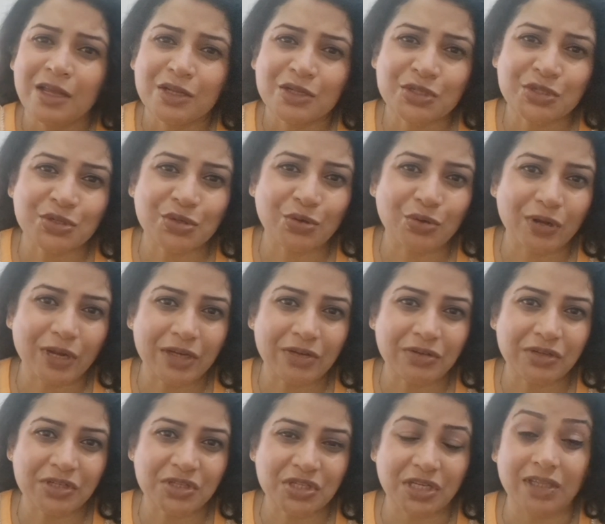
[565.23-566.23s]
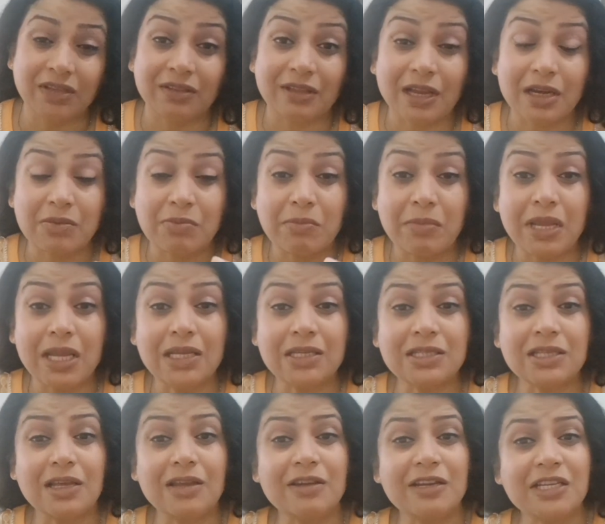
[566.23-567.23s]
so enriching, that
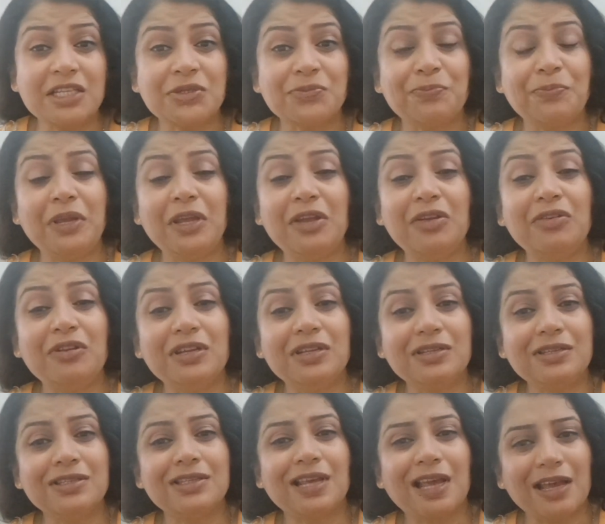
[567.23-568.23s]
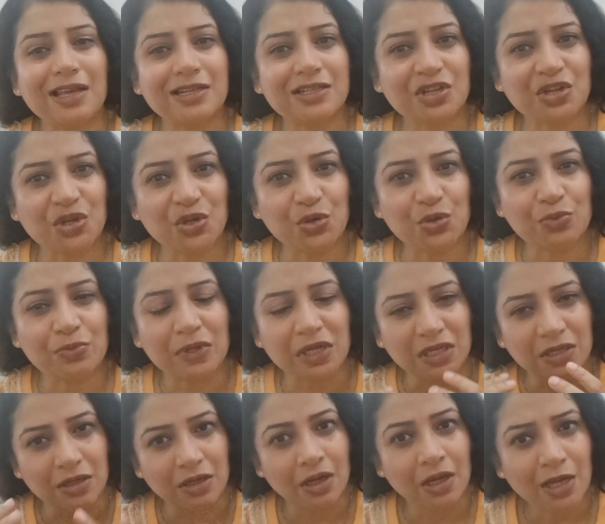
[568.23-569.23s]
makes our experience as a
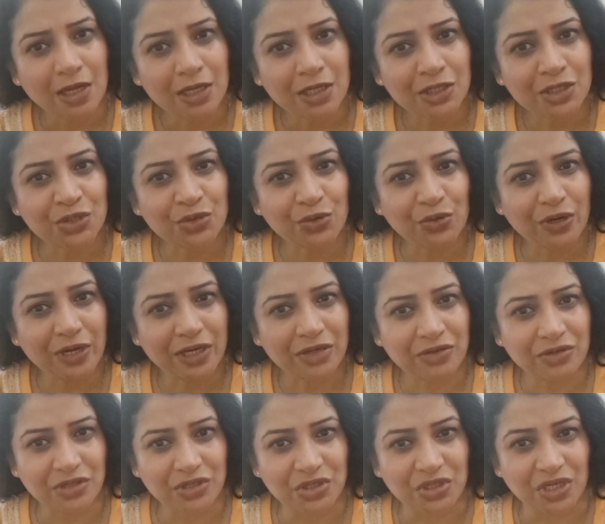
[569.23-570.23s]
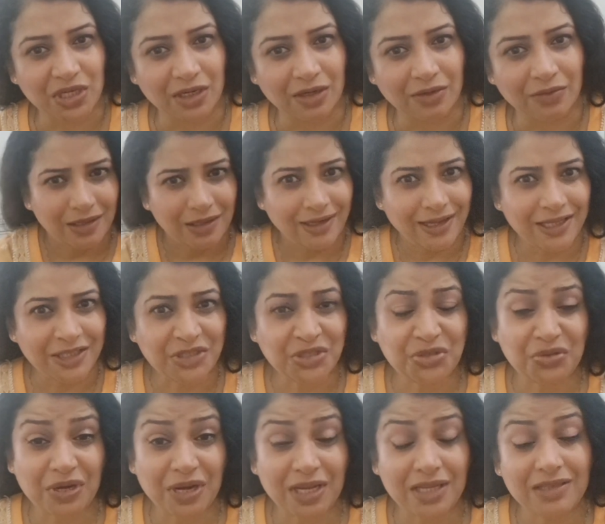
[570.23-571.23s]
human so enriching. Let's
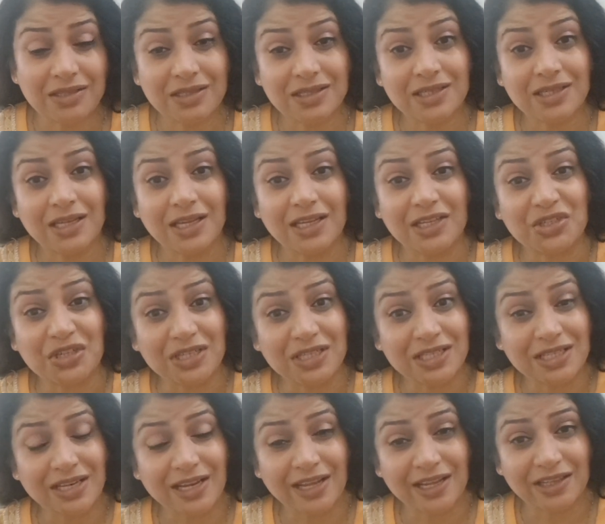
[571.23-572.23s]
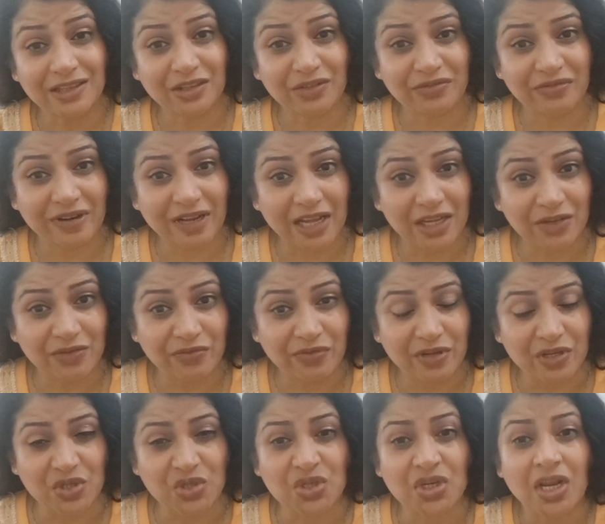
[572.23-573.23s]
try and see, just like the flying
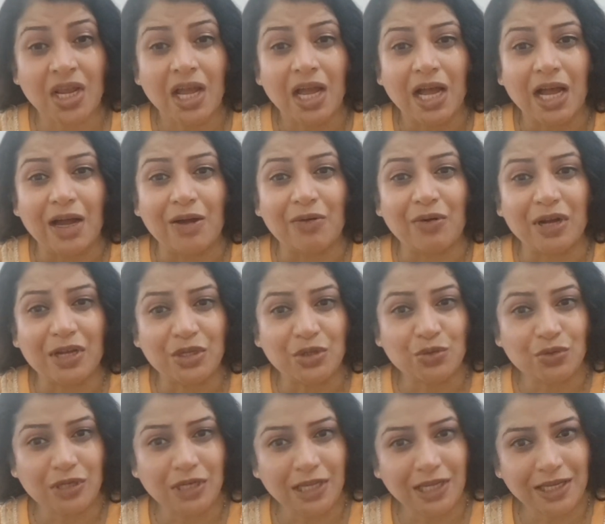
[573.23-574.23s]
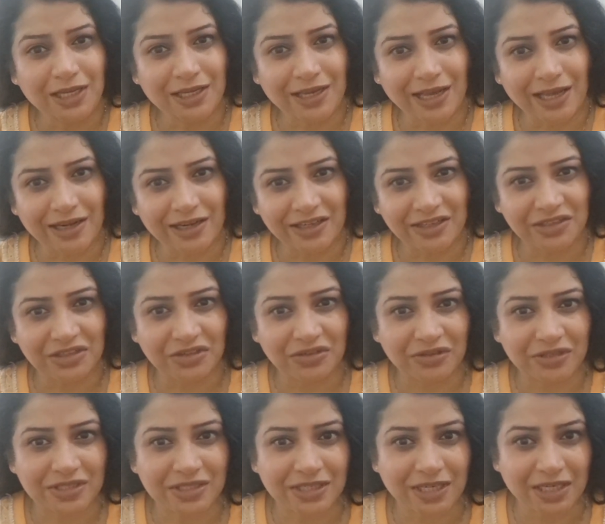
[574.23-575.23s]
fish, how our unique
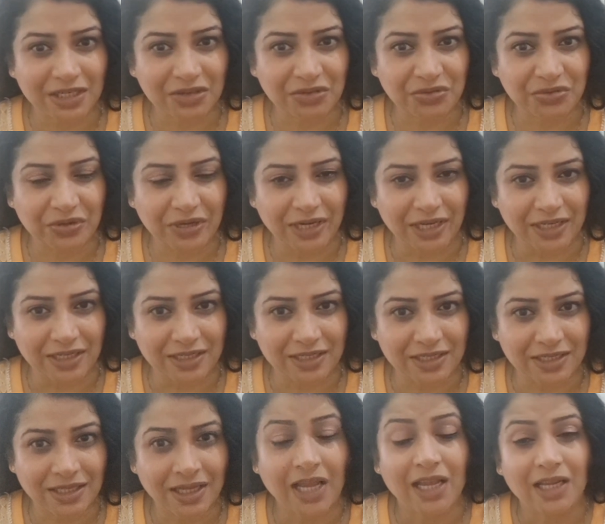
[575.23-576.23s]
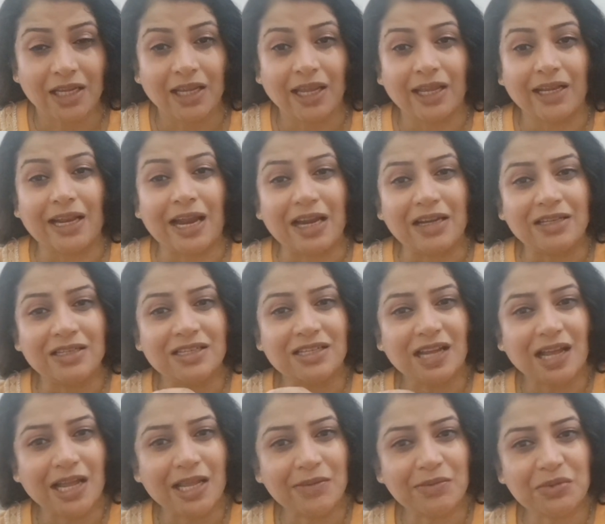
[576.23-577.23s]
characteristic traits can at
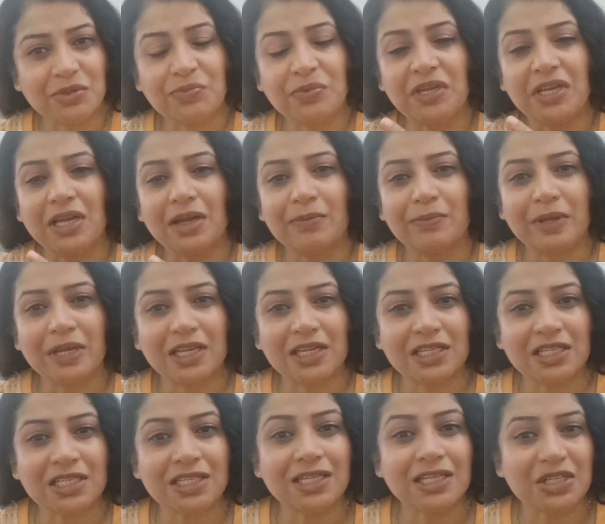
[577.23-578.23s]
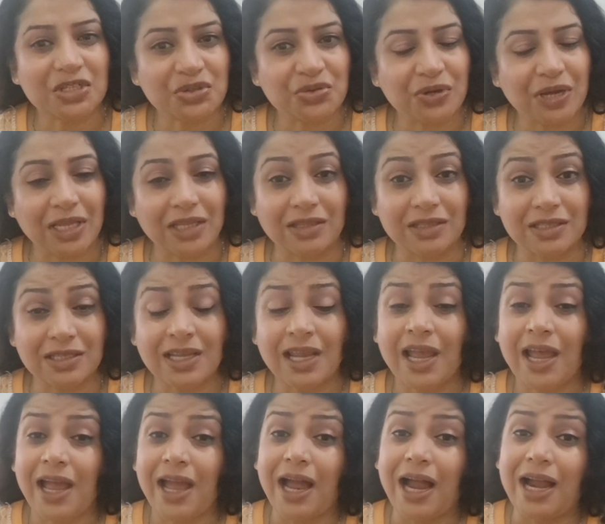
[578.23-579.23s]
times be our biggest strengths
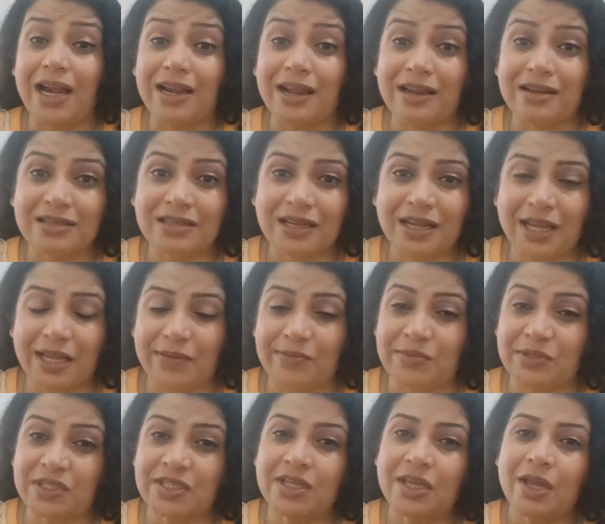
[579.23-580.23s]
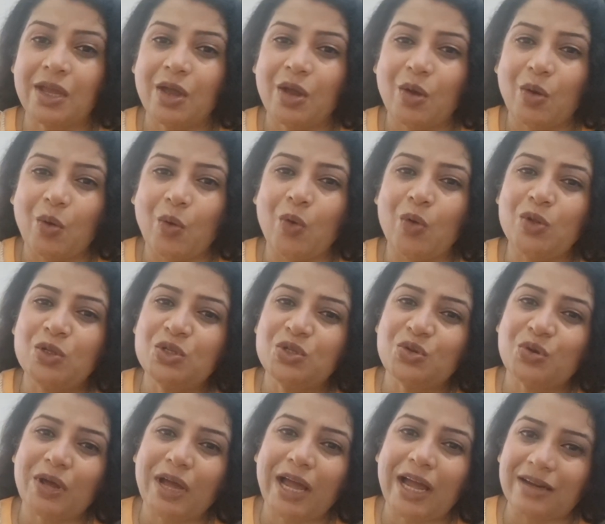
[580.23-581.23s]
and at times
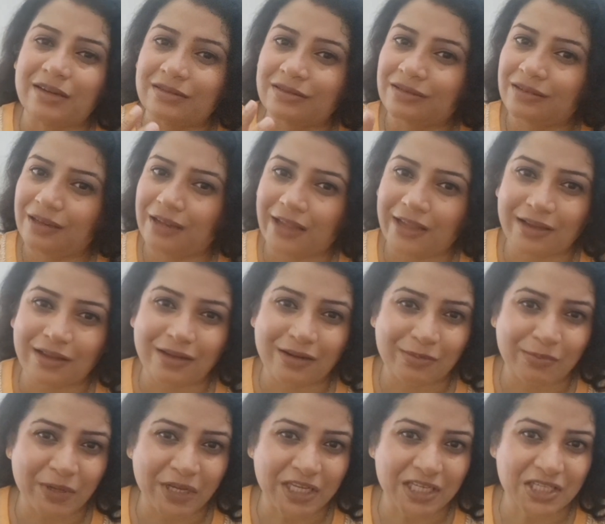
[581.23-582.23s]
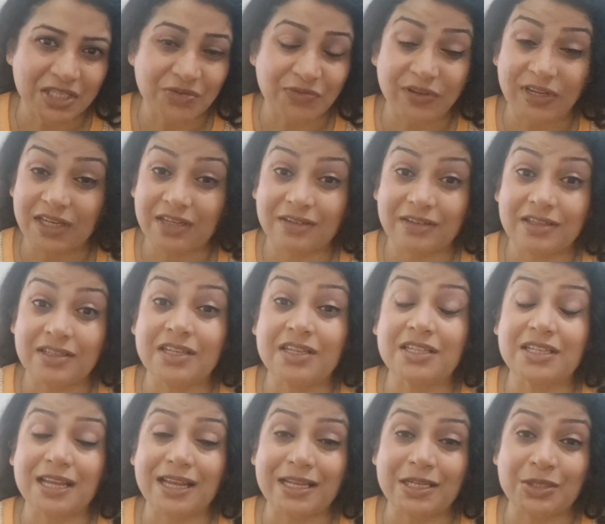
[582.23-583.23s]
also act like our biggest
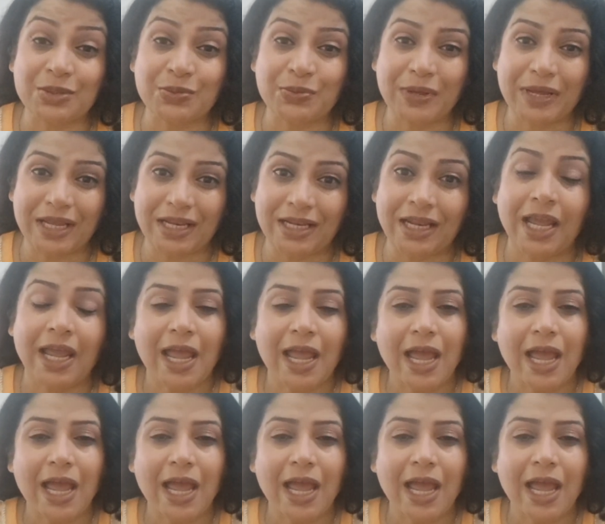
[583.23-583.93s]
weaknesses as well.